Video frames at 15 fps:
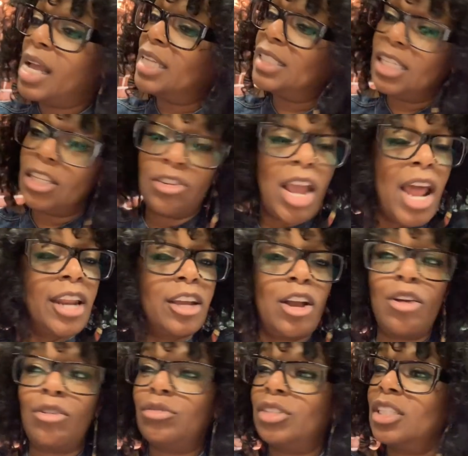I said, You got to
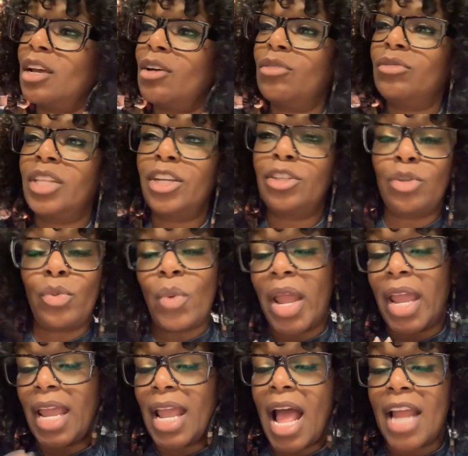go. So there's a
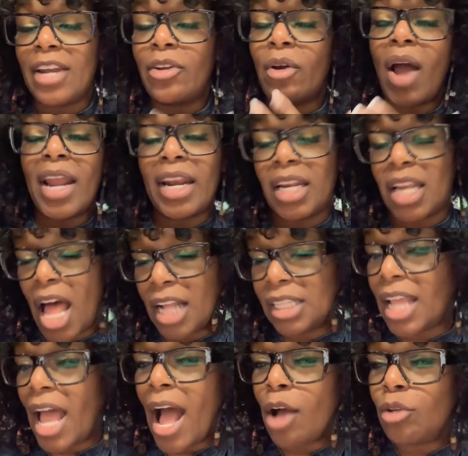way I know how to lock
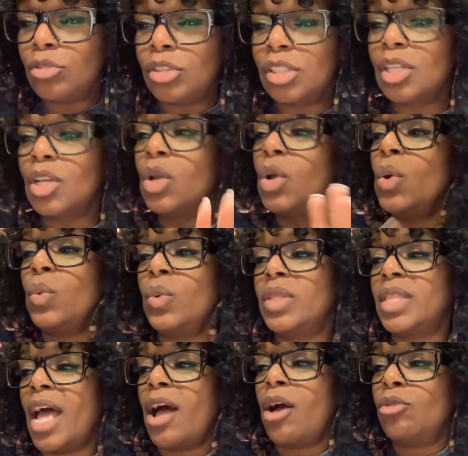the house
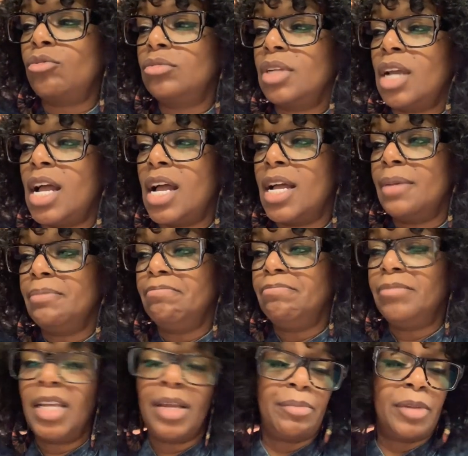without
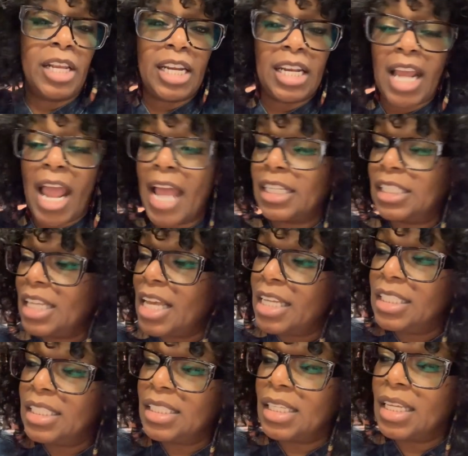um, him getting
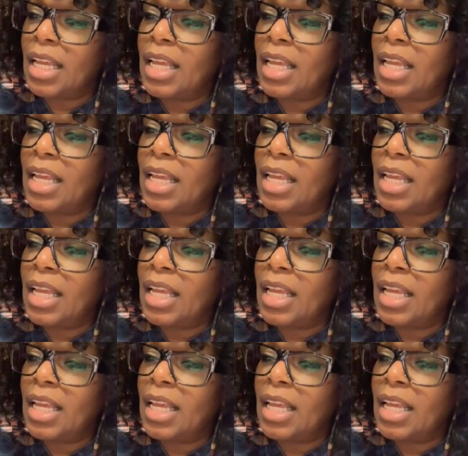access.